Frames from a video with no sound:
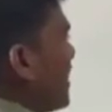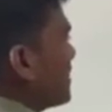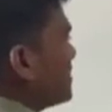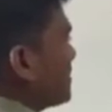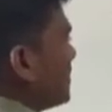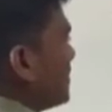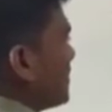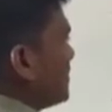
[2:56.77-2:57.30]

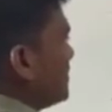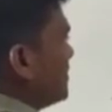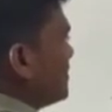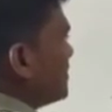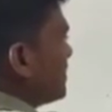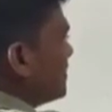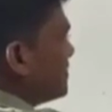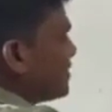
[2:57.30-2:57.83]
B dash.
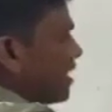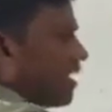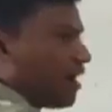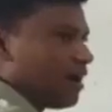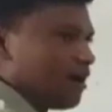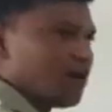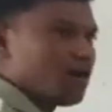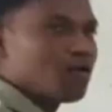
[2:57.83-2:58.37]
This
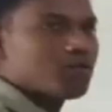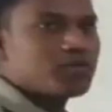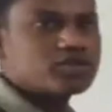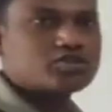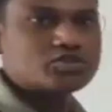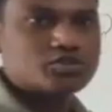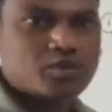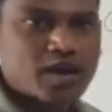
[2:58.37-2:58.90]
is the
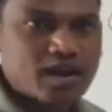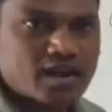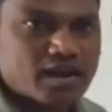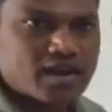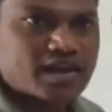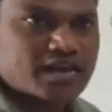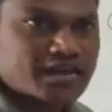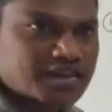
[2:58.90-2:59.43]

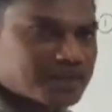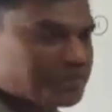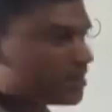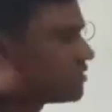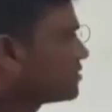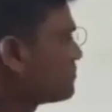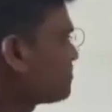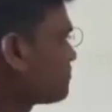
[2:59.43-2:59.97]
virtual
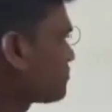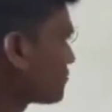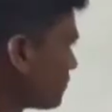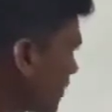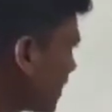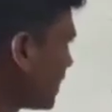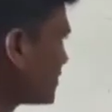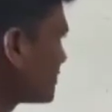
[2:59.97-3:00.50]
image,
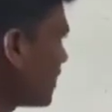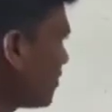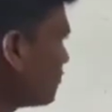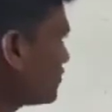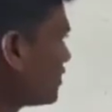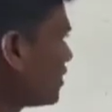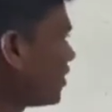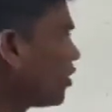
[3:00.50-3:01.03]

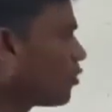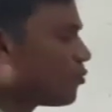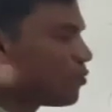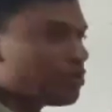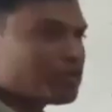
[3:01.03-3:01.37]
because of